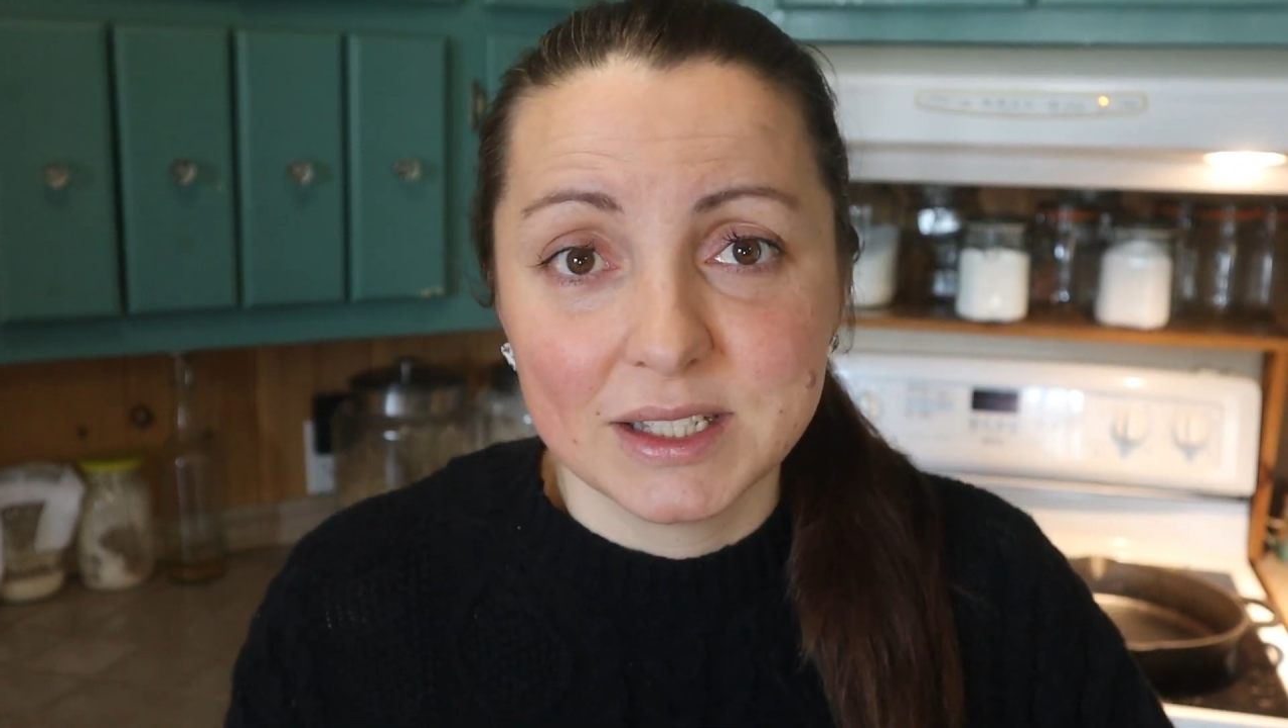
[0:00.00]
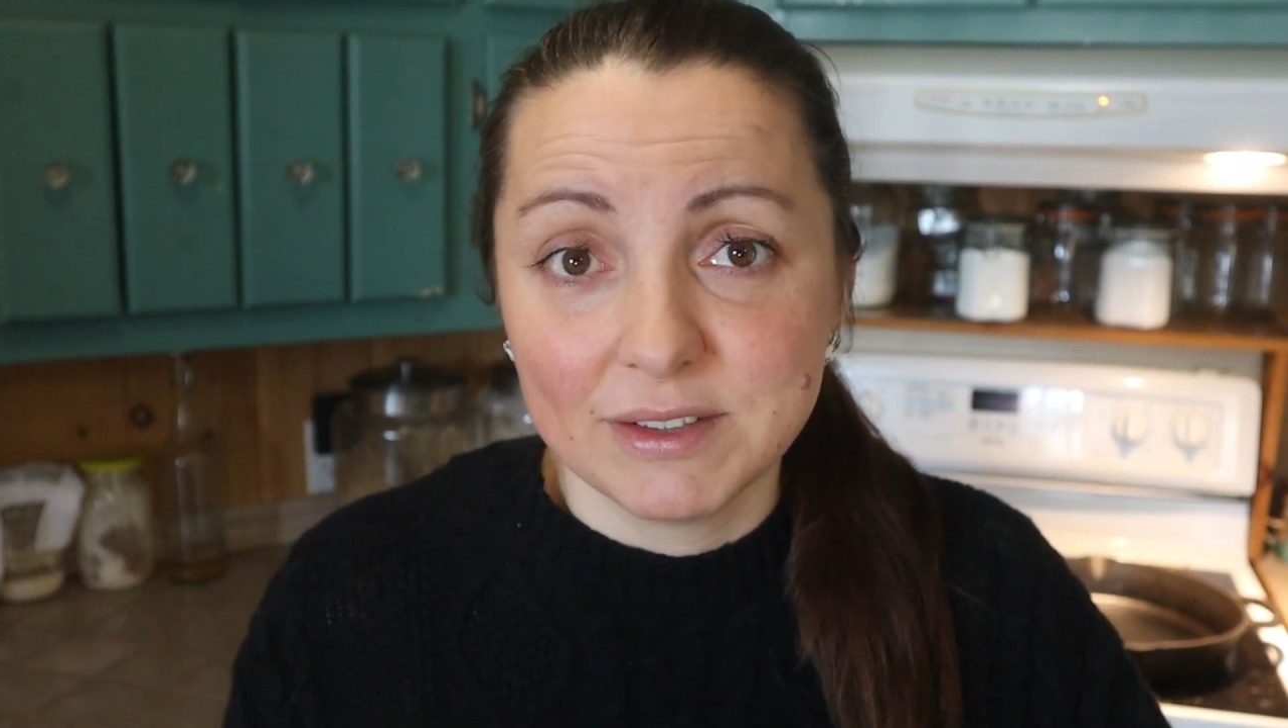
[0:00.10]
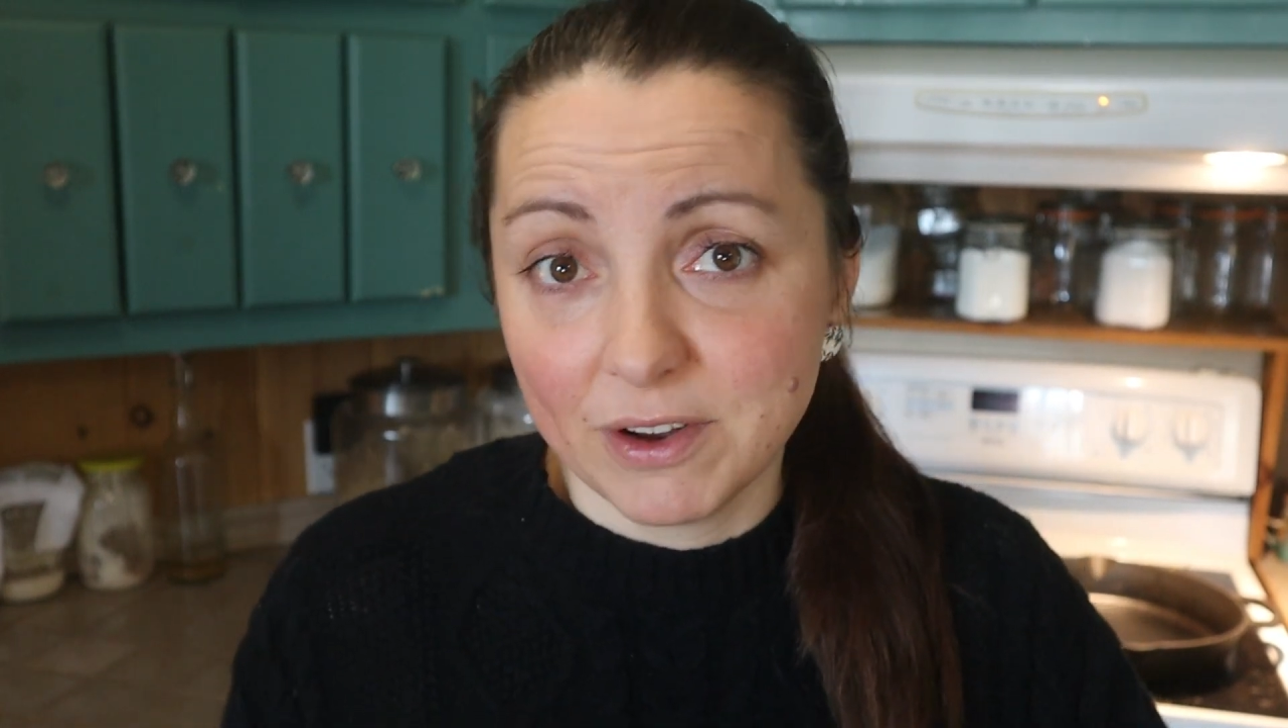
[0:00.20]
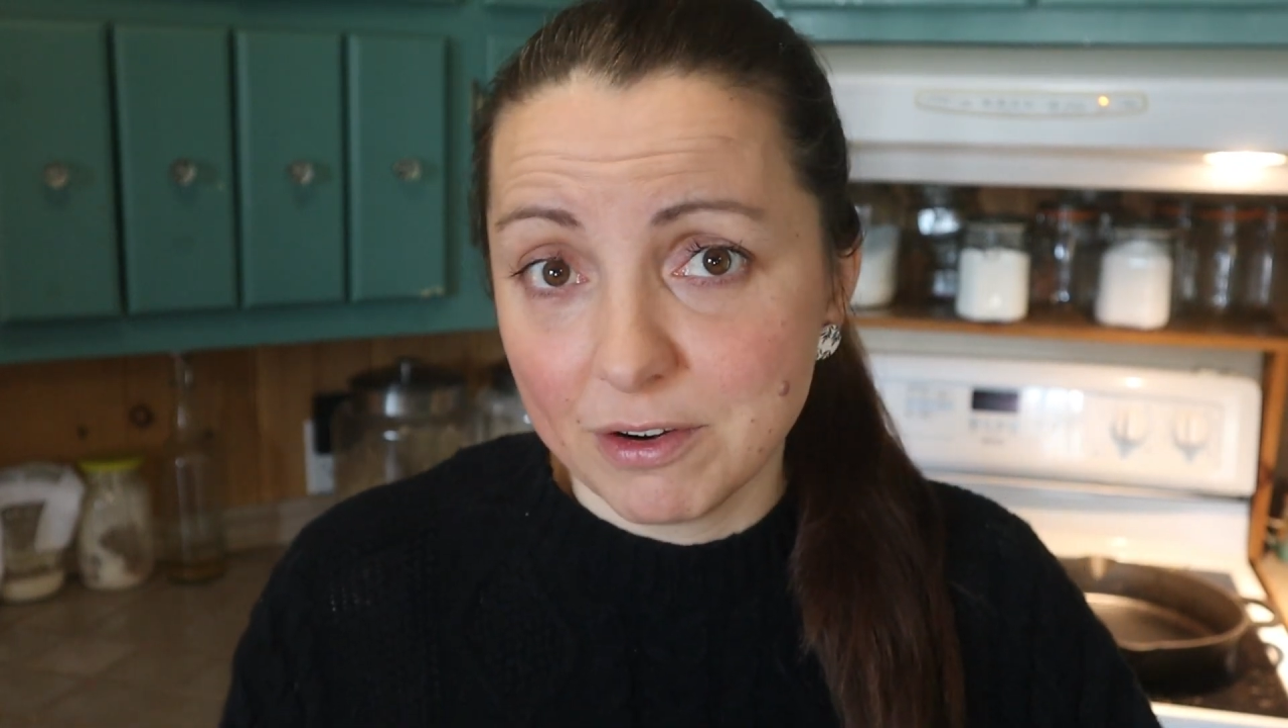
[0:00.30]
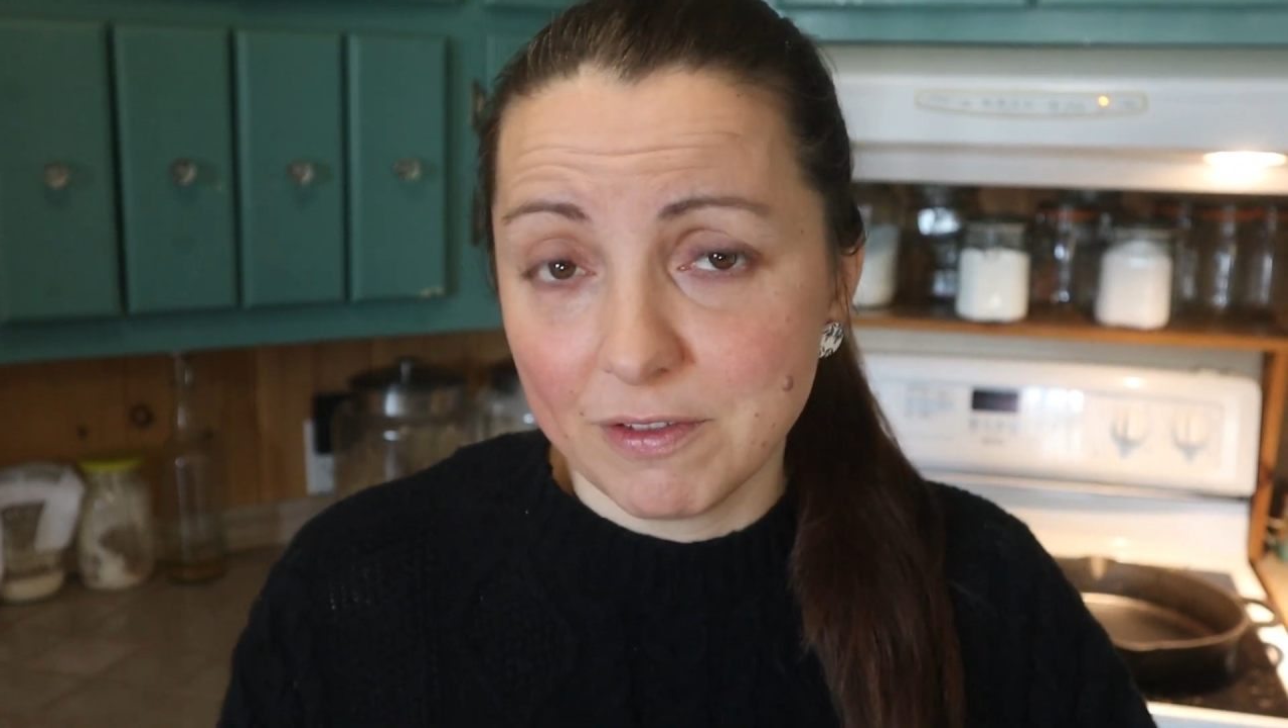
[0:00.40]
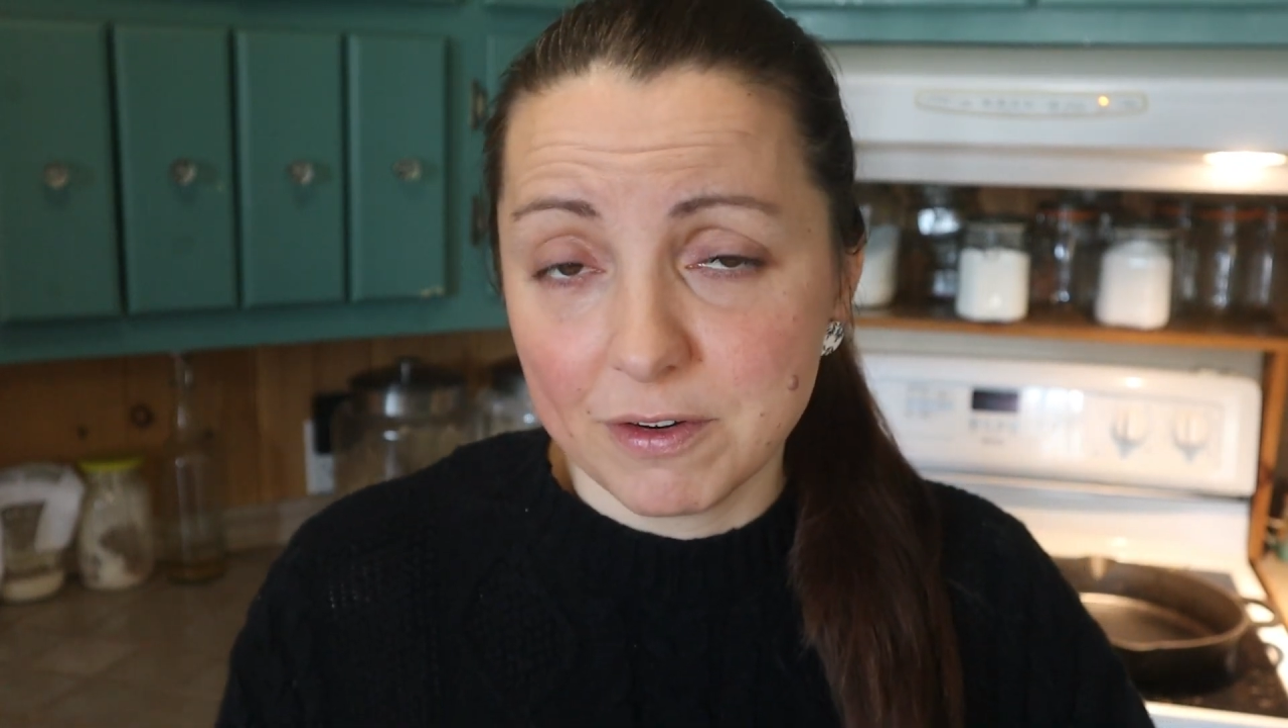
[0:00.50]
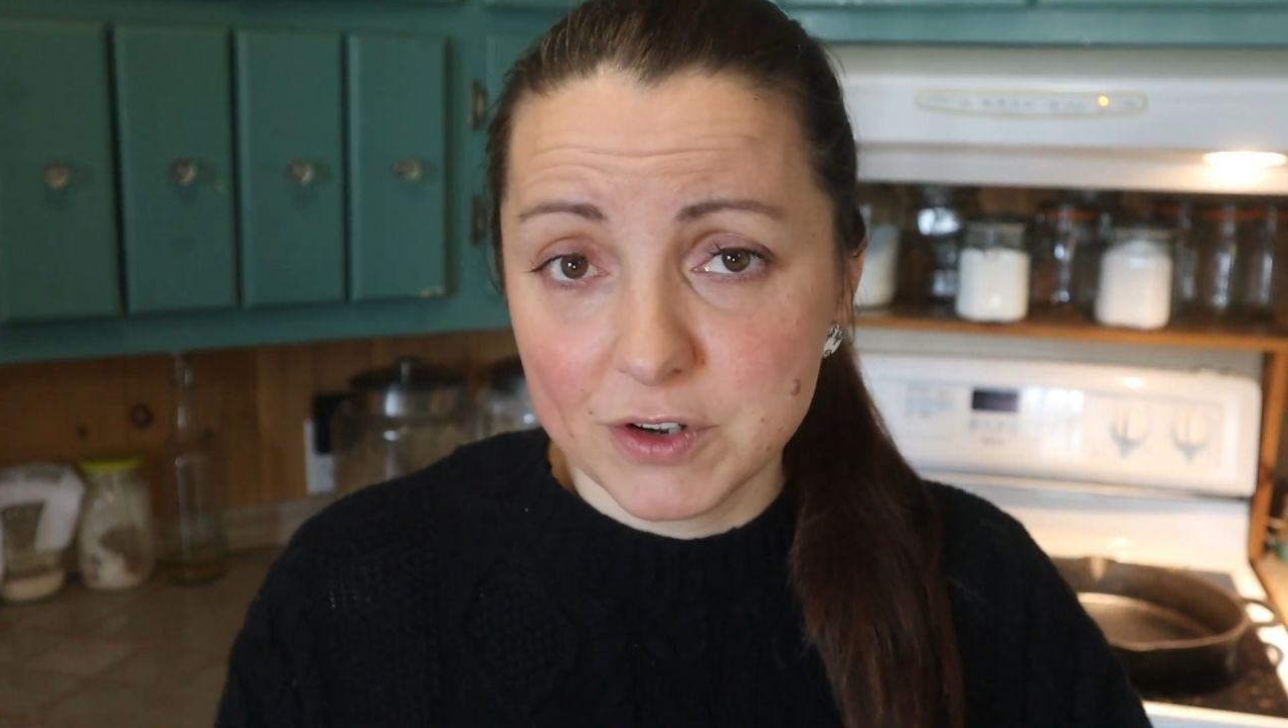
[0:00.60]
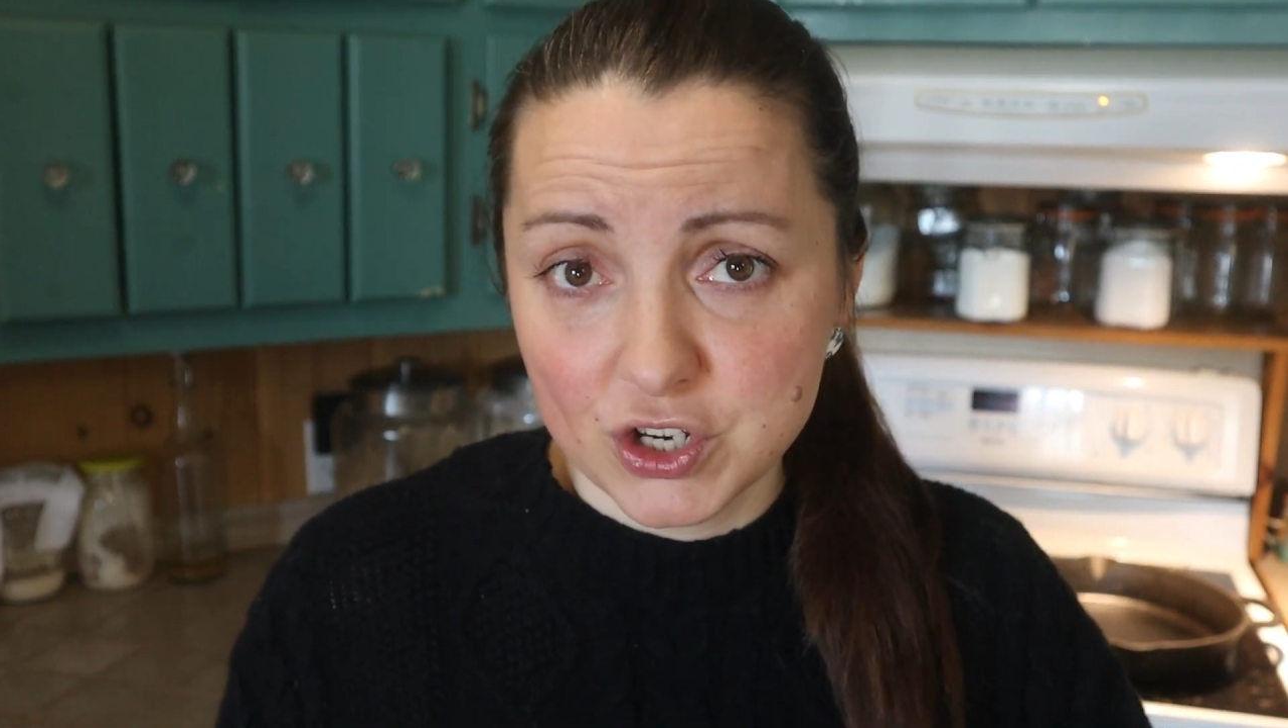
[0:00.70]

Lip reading: is very